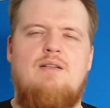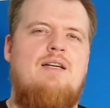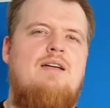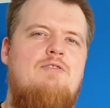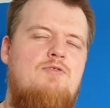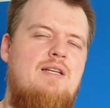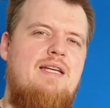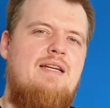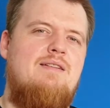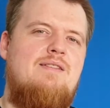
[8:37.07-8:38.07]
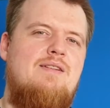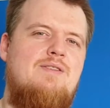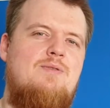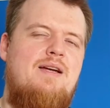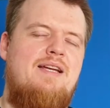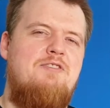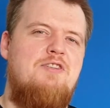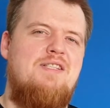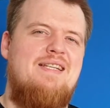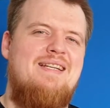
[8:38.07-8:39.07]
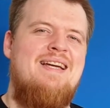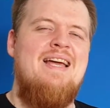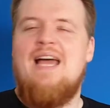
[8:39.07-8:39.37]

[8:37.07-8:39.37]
Really, it's quite interesting.